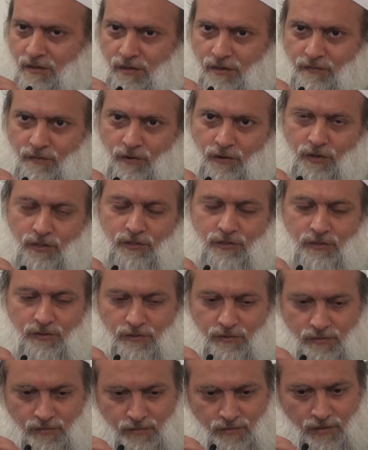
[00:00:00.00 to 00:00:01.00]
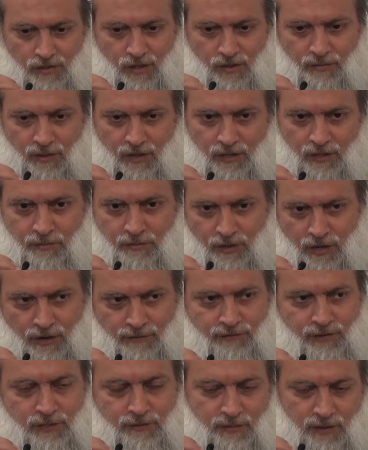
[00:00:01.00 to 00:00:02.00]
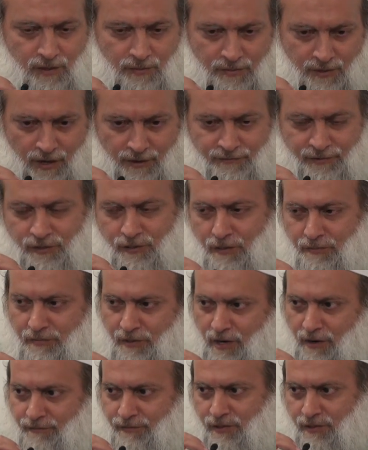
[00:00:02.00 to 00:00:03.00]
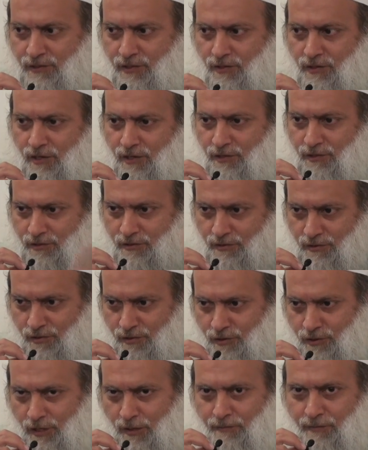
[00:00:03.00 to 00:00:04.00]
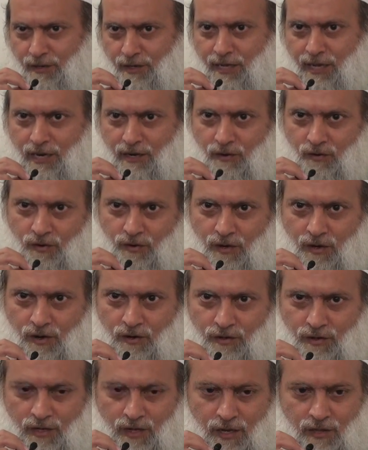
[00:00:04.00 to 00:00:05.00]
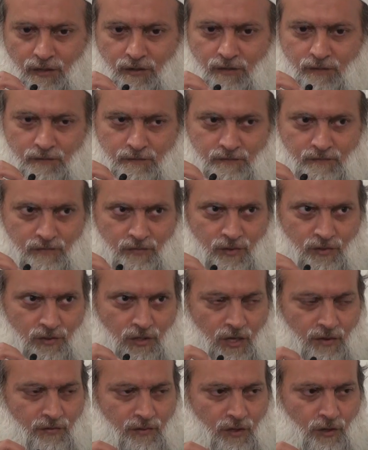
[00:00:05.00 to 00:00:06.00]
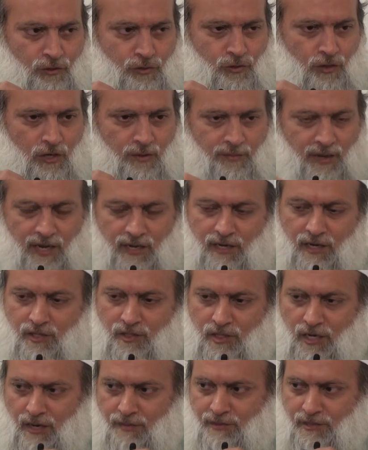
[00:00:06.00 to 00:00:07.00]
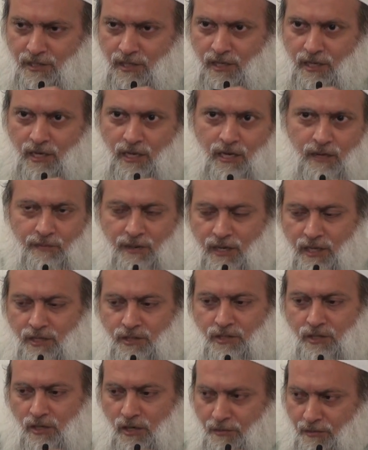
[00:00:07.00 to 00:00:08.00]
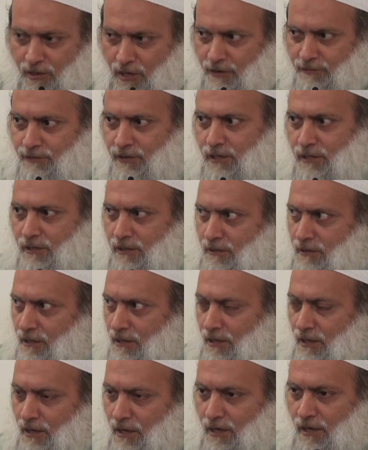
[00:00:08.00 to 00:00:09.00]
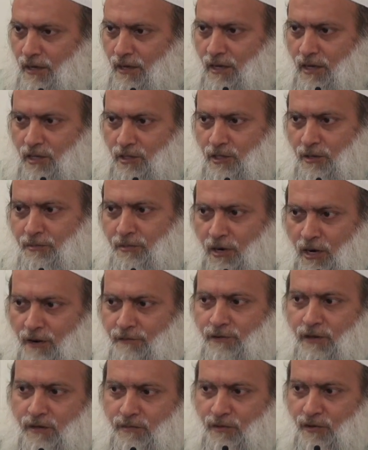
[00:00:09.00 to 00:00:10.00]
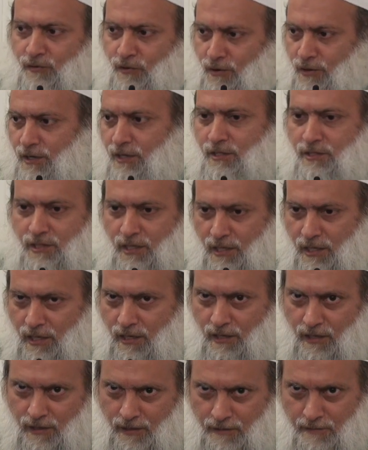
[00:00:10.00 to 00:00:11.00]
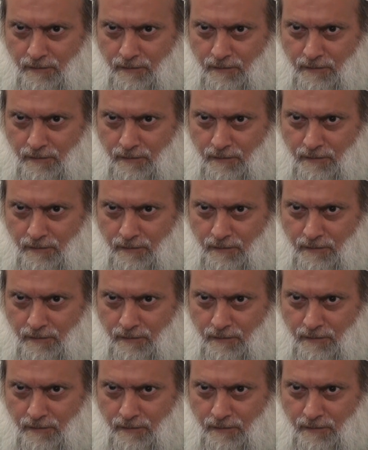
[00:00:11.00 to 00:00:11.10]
and of course among the prophets, but the prophets are prophets, so they're a separate category altogether. So even though Sulaiman al-Islam is a king, but he's still a prophet. He is a prophet before he's the king.